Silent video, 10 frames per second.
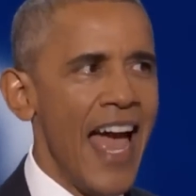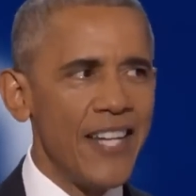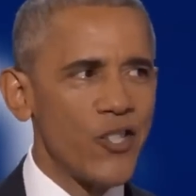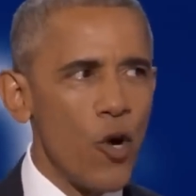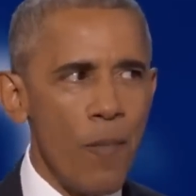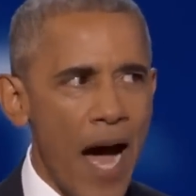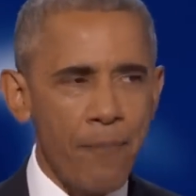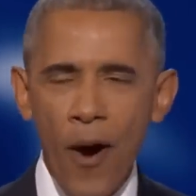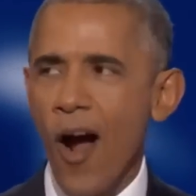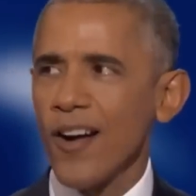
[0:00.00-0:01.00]
and do my
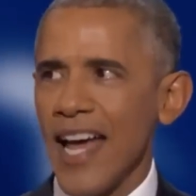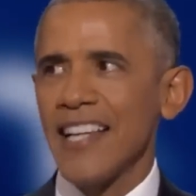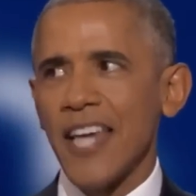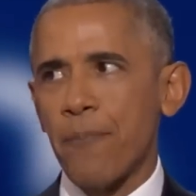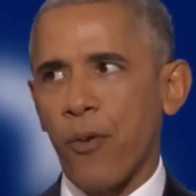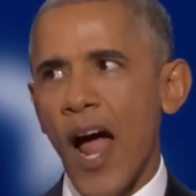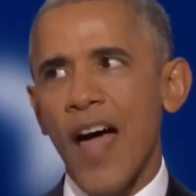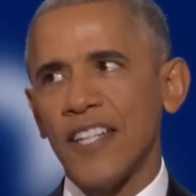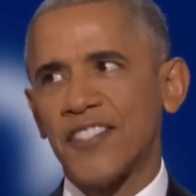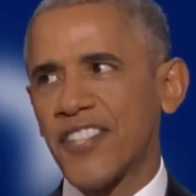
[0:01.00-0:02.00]
part as a
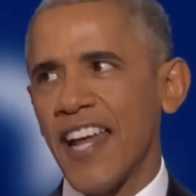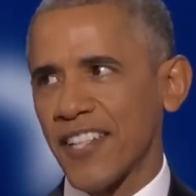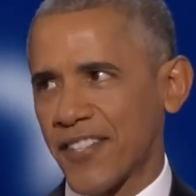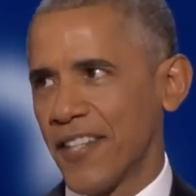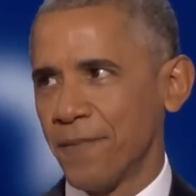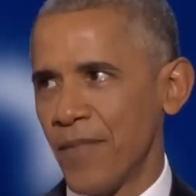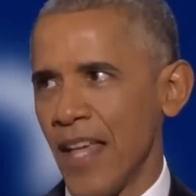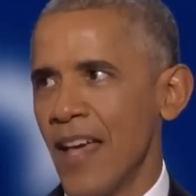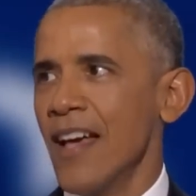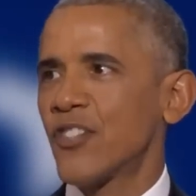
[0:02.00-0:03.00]
private citizen.
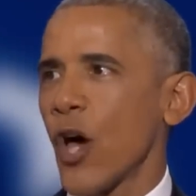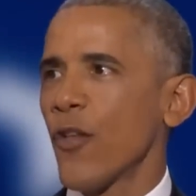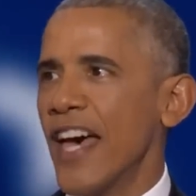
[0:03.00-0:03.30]
So